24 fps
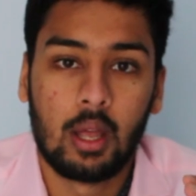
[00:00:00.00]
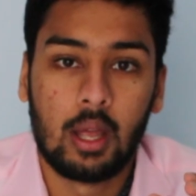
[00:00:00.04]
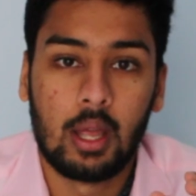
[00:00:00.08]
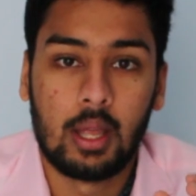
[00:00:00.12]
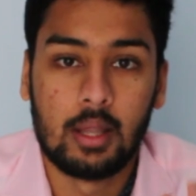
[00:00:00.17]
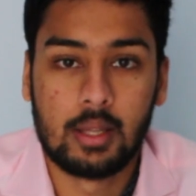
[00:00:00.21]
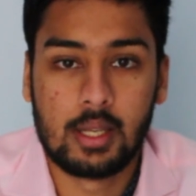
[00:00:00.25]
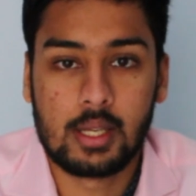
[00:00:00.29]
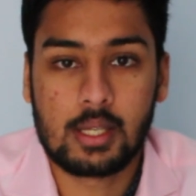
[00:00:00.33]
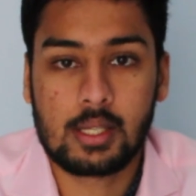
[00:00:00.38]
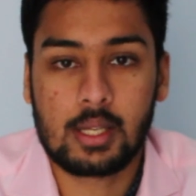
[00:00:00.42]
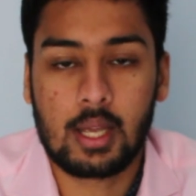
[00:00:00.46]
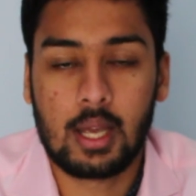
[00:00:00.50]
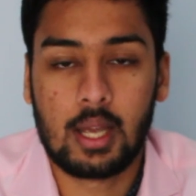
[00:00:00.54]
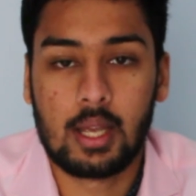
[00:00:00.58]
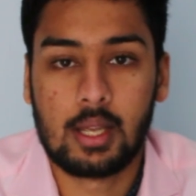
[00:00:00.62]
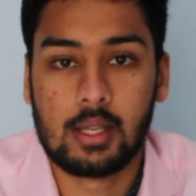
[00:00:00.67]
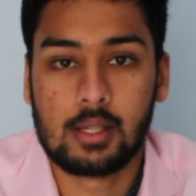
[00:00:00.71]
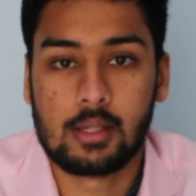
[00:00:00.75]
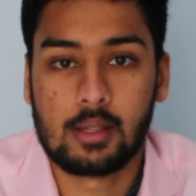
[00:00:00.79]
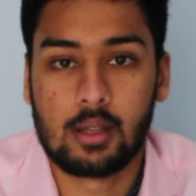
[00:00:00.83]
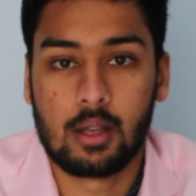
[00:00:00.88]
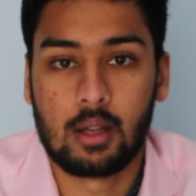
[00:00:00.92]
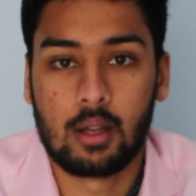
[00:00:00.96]
In this
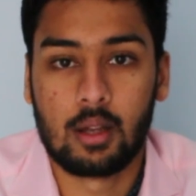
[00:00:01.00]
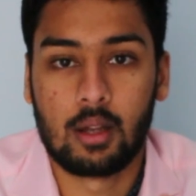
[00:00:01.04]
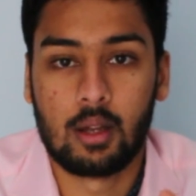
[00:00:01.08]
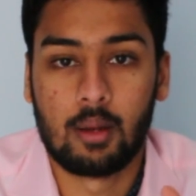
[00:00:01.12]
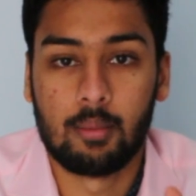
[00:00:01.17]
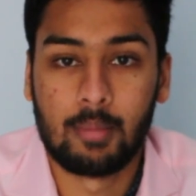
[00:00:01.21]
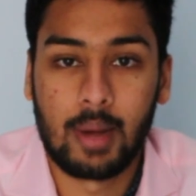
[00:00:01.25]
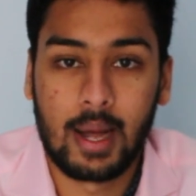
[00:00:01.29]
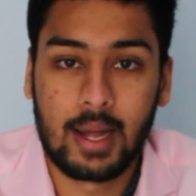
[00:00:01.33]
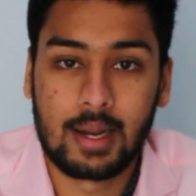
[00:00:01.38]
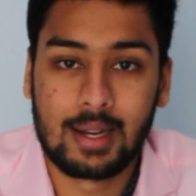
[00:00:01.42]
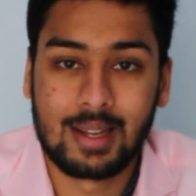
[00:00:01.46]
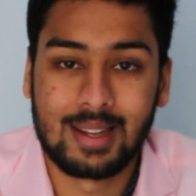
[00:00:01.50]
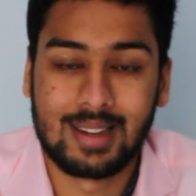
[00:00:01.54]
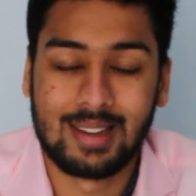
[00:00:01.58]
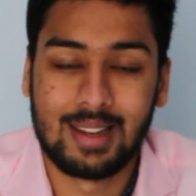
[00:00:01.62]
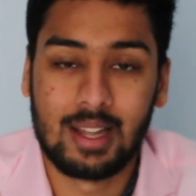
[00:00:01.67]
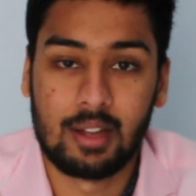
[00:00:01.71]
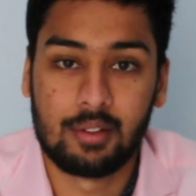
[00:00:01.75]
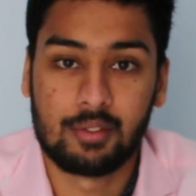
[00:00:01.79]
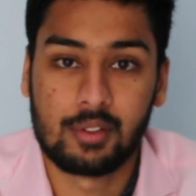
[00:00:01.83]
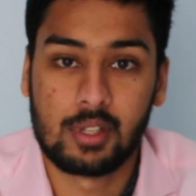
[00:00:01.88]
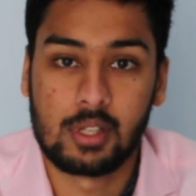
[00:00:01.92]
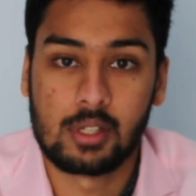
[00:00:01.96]
case, a man had
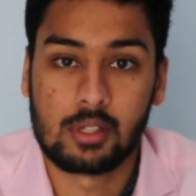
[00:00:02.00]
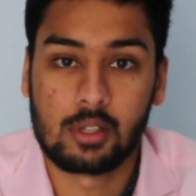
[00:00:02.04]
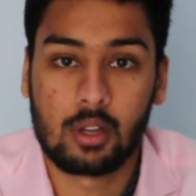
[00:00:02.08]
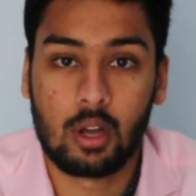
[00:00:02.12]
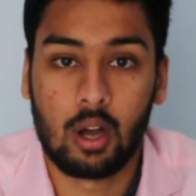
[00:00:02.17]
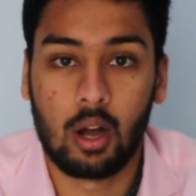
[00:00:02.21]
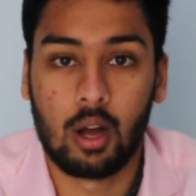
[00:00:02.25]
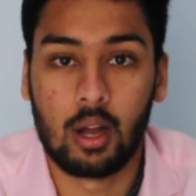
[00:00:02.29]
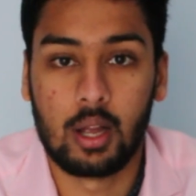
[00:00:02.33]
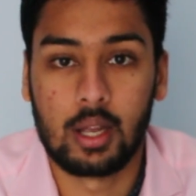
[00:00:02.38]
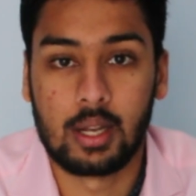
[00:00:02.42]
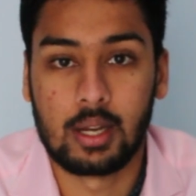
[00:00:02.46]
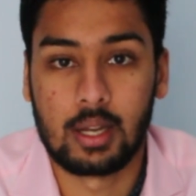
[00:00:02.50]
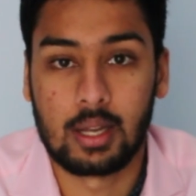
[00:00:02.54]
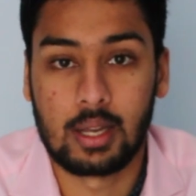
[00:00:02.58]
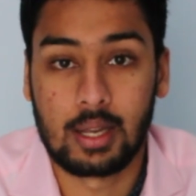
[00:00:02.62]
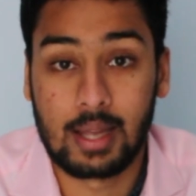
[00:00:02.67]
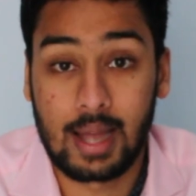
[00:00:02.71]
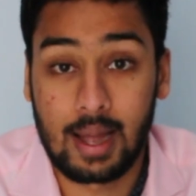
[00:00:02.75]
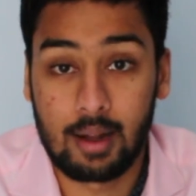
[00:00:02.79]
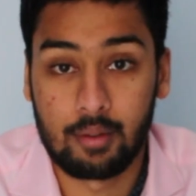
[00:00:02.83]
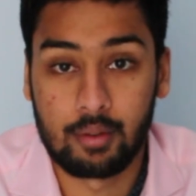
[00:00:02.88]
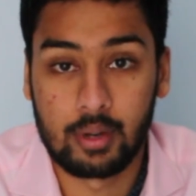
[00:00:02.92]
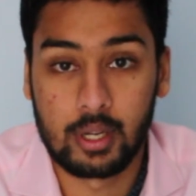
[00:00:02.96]
left his car in a
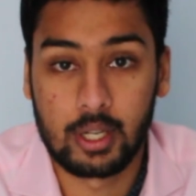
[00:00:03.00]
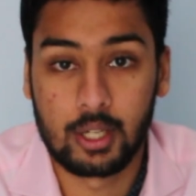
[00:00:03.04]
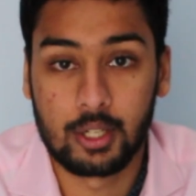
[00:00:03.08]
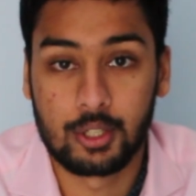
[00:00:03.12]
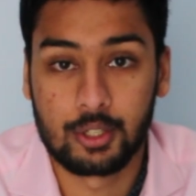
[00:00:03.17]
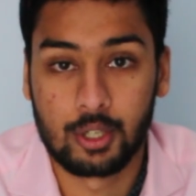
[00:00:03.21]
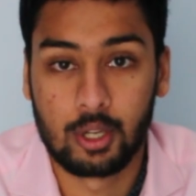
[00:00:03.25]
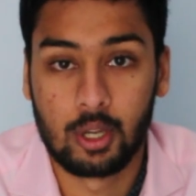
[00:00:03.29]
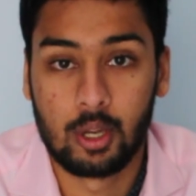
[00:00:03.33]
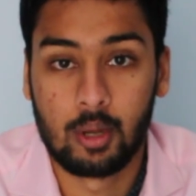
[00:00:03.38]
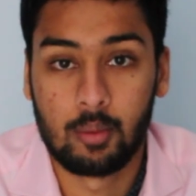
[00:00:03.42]
garage